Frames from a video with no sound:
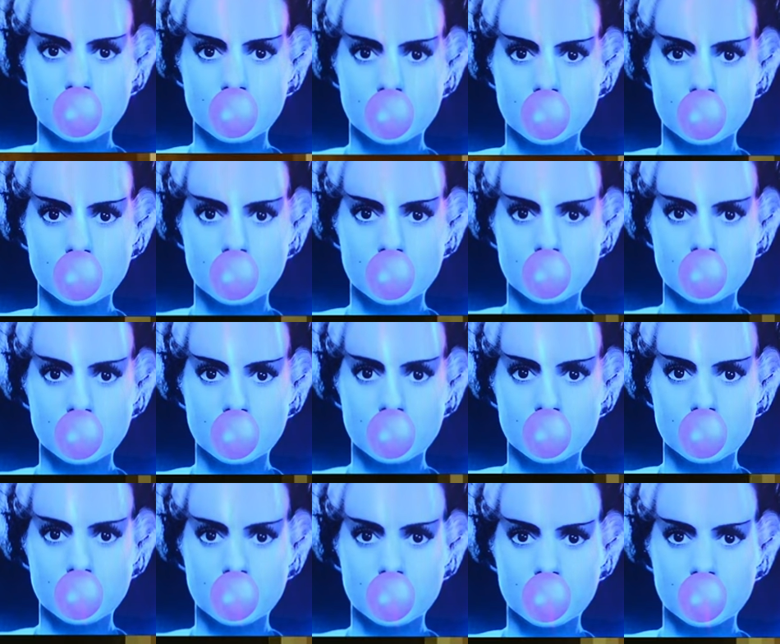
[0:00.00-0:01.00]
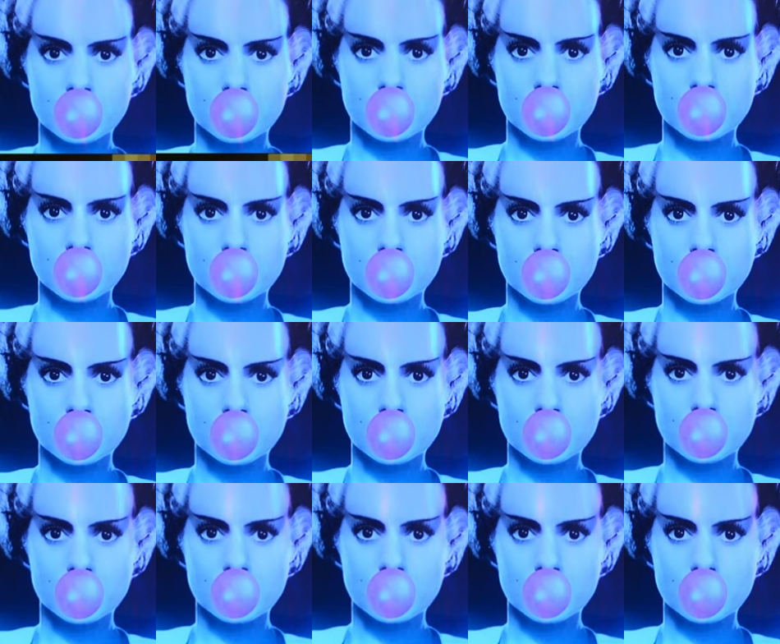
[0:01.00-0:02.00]

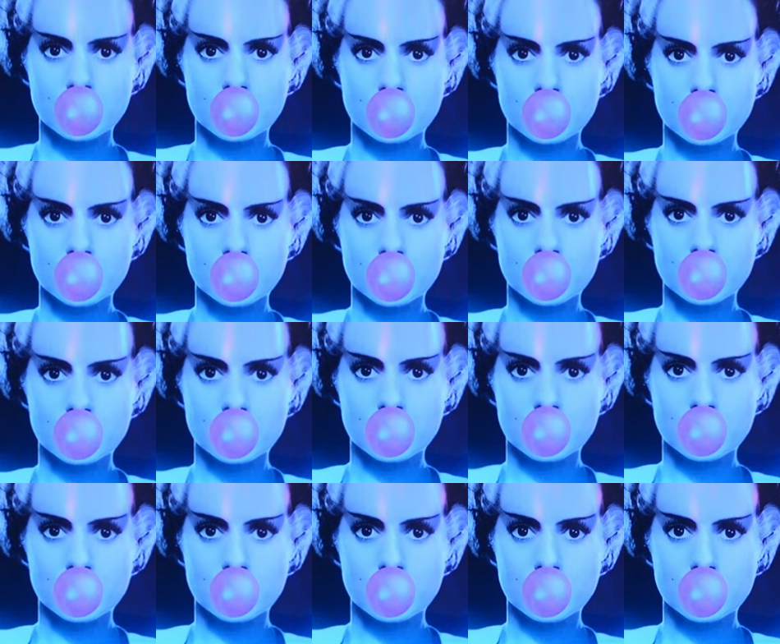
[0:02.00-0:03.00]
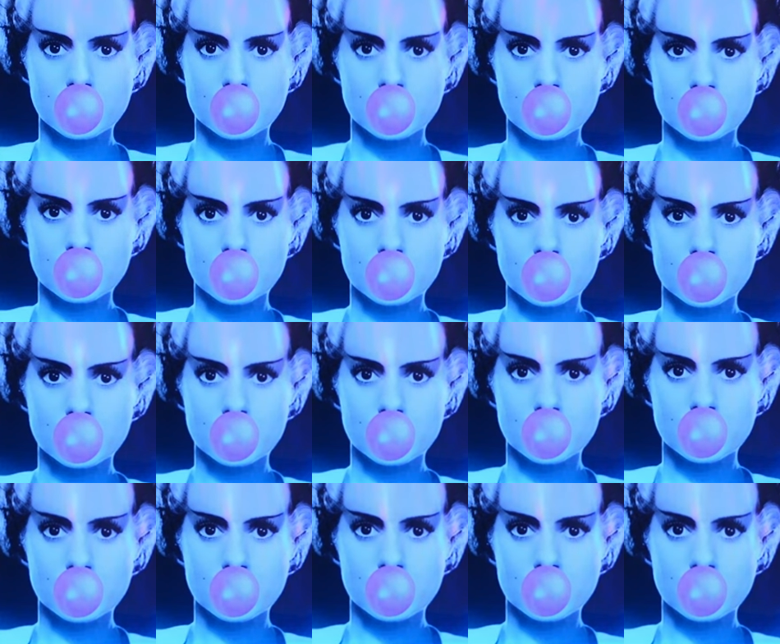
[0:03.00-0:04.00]

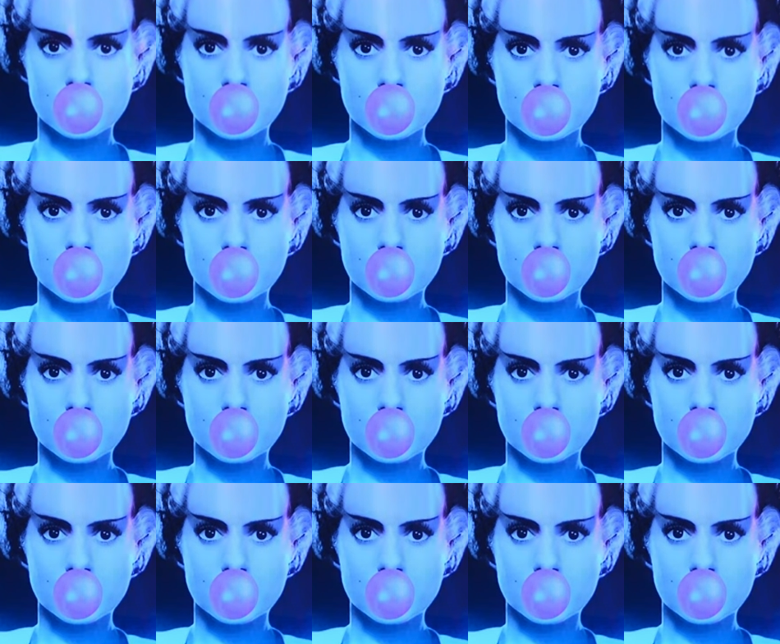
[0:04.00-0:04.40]
(not speaking)